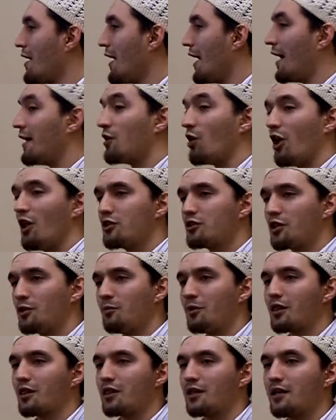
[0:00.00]
And
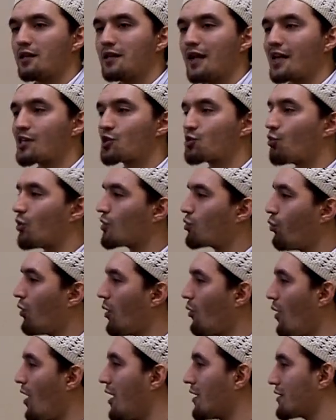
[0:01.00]
ultimately, that's what we
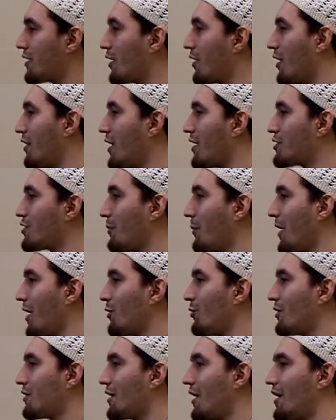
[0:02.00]
want. And Allah
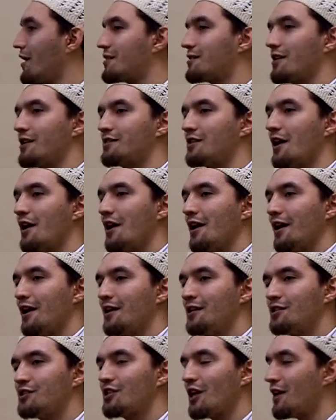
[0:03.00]
subhanahu wa ta'ala says,
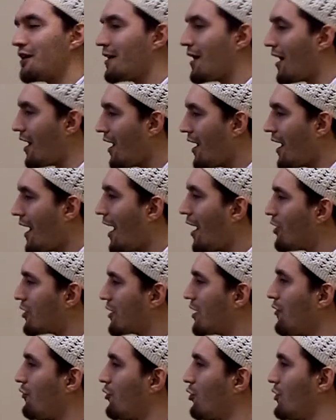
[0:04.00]
in Jannah, I'll
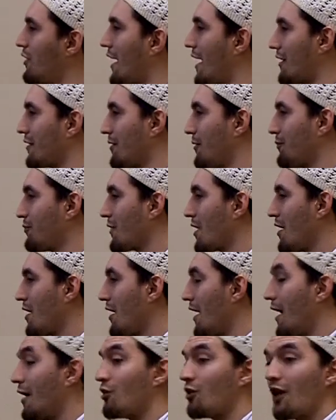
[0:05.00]
give you that.
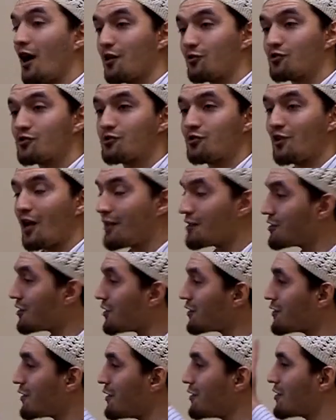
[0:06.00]
And not, not
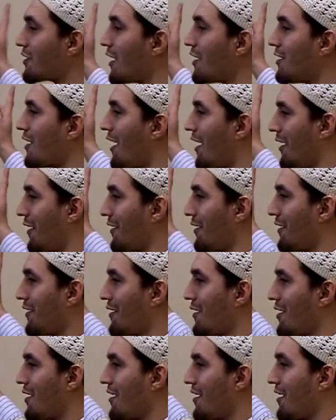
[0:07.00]
just in Jannah,
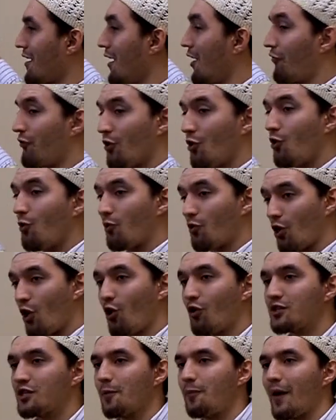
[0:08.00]
if you
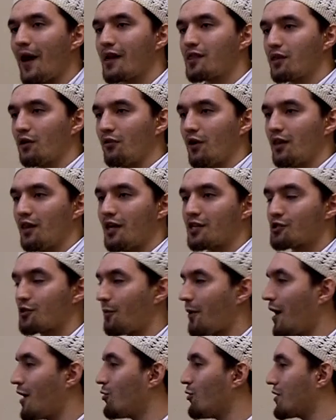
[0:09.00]
go the path of Allah
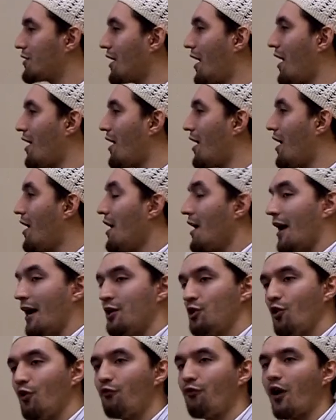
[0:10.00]
subhanahu wa ta'ala
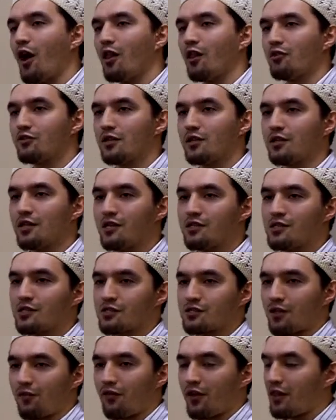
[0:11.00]
and you follow the
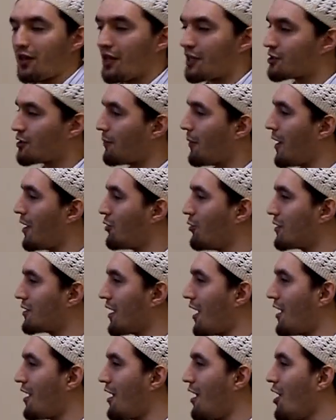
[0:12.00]
teachings of Allah subhanahu
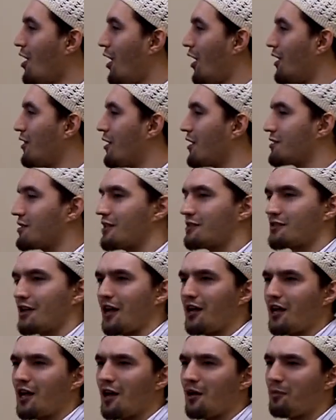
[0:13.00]
wa ta'ala, Allah says,
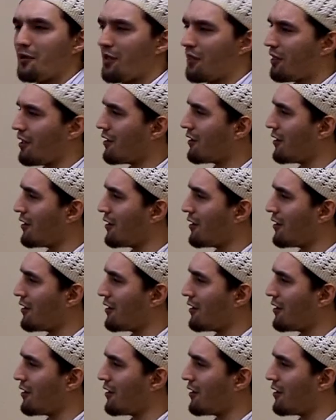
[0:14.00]
Allah bi